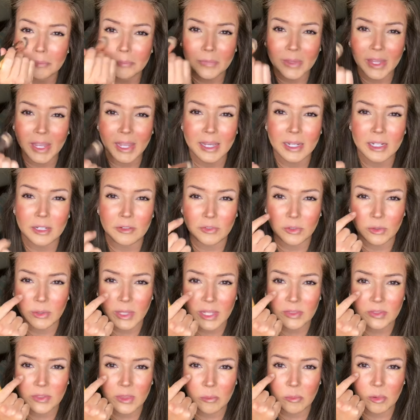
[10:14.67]
And if you
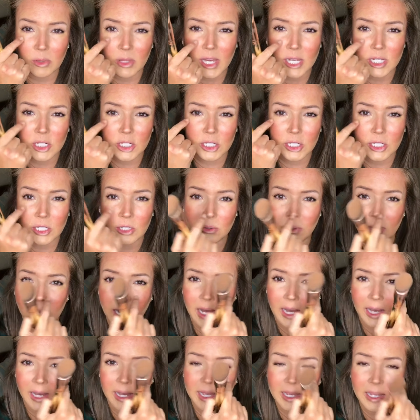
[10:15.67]
get the blush too
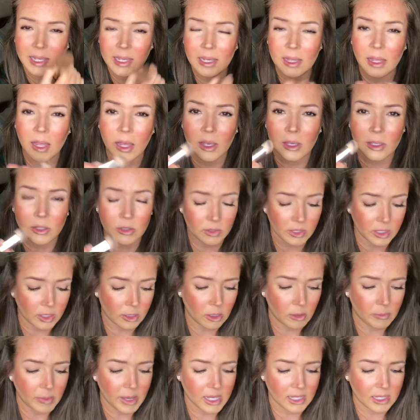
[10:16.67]
high, you can go
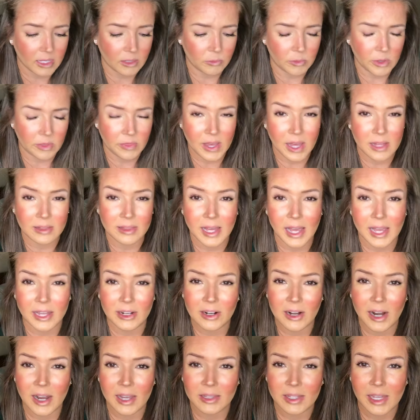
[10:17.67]
back in with that lighter
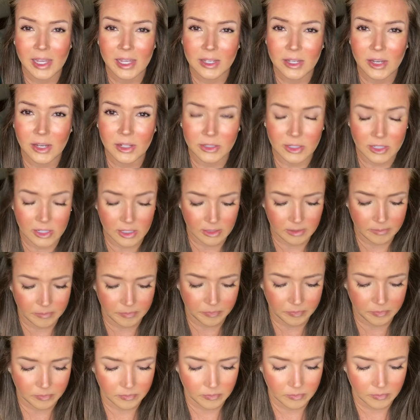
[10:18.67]
highlight color
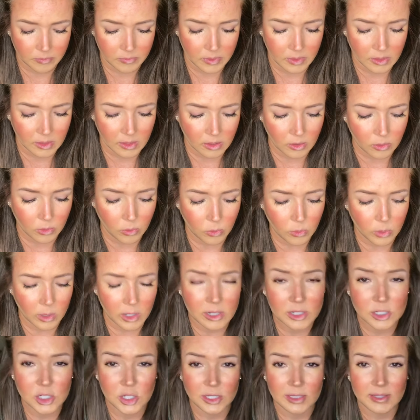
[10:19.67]
or
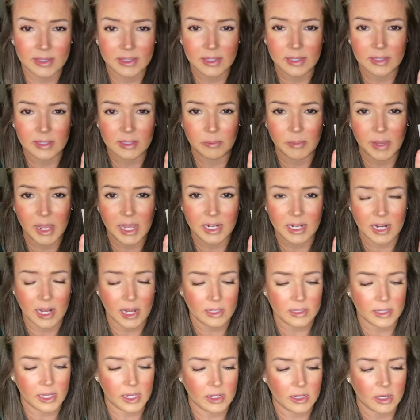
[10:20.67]
just this main
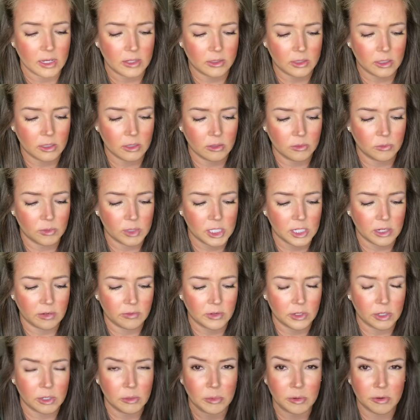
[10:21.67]
highlight color, whichever
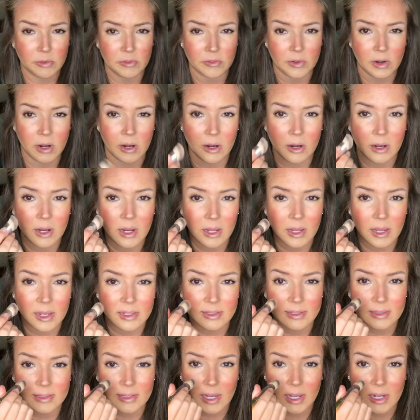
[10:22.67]
you prefer.
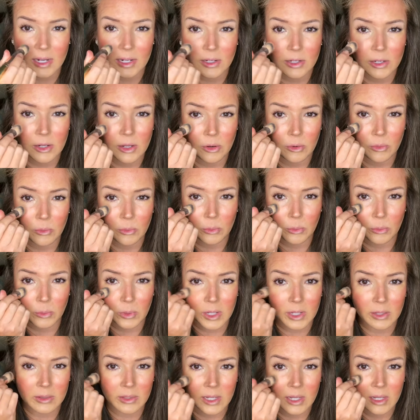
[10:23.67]
Since I didn't go
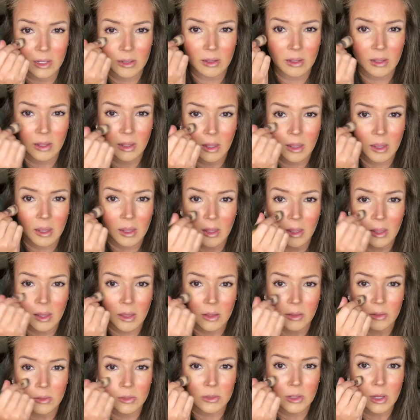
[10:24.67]
really
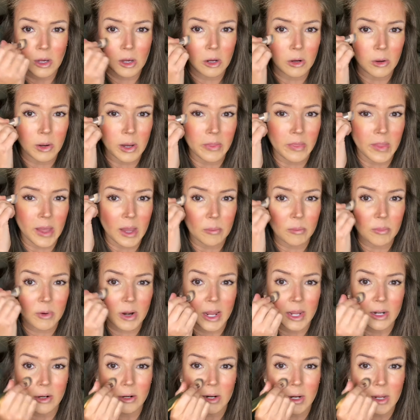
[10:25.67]
low on that
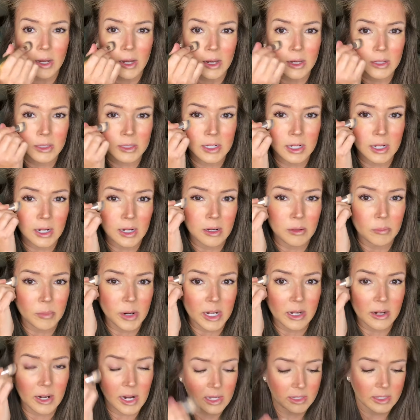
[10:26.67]
brighter
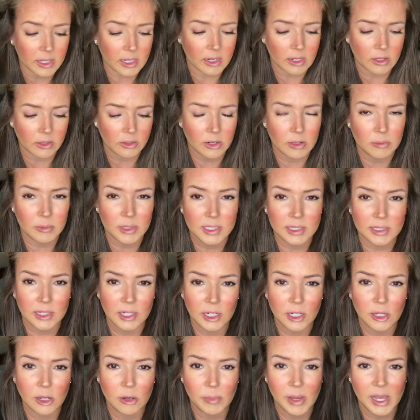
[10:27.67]
highlight color, I'm just gonna
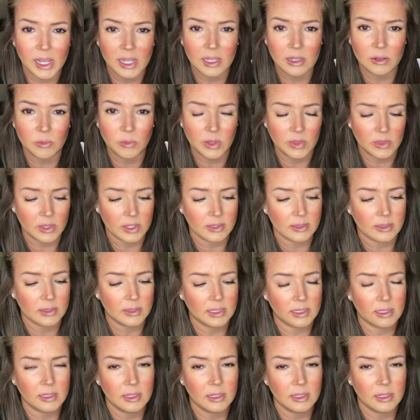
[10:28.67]
go back in with this